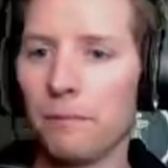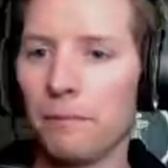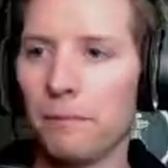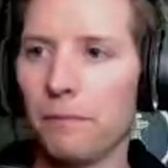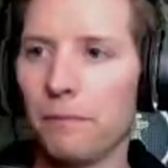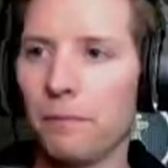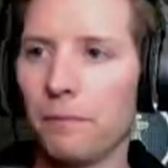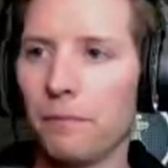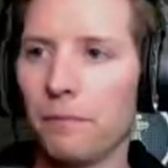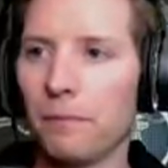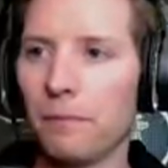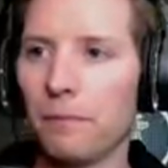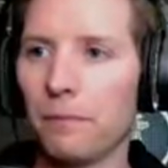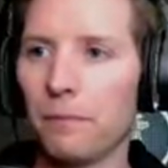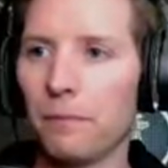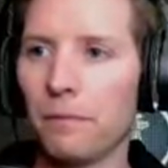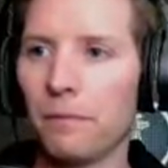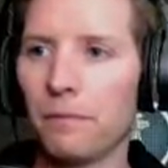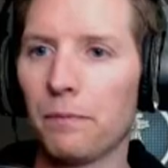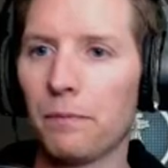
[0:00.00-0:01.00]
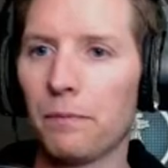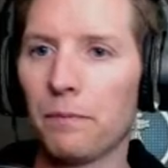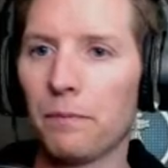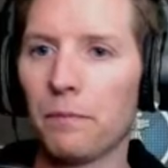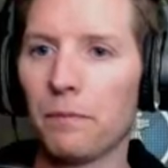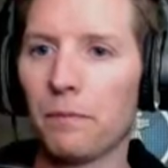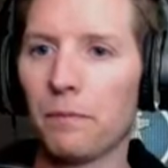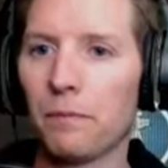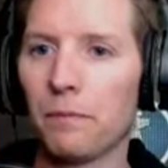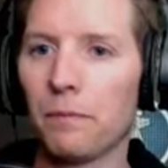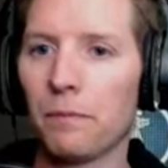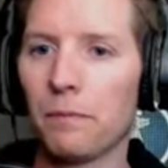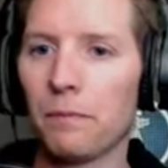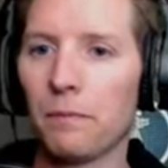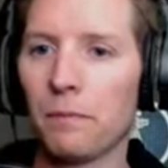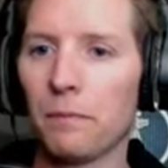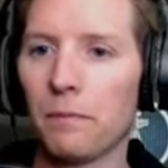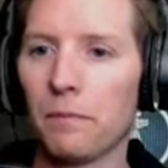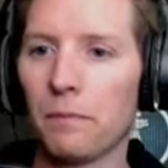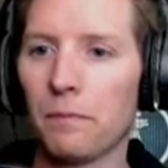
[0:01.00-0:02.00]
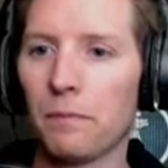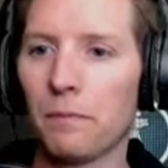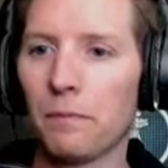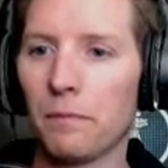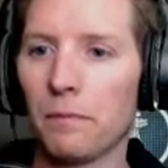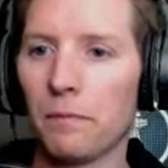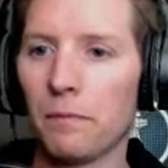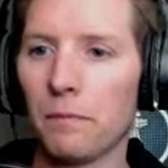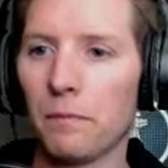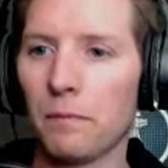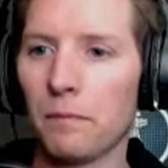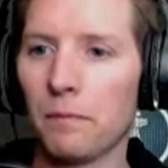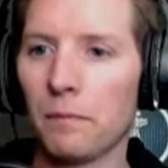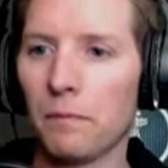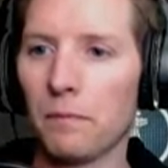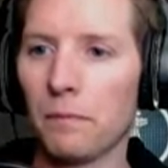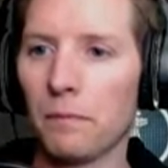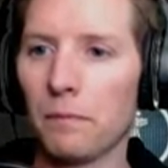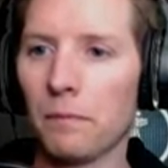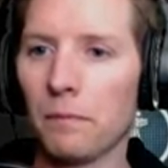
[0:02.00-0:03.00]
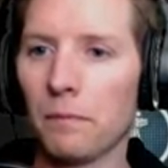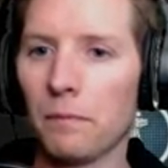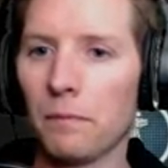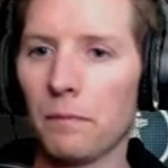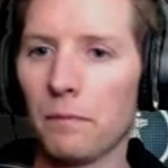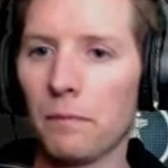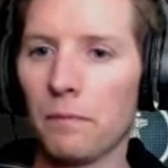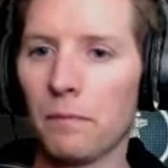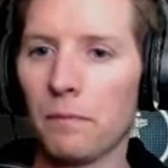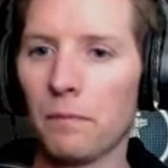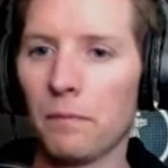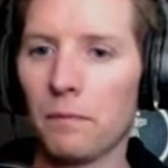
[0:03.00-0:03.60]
[no speech]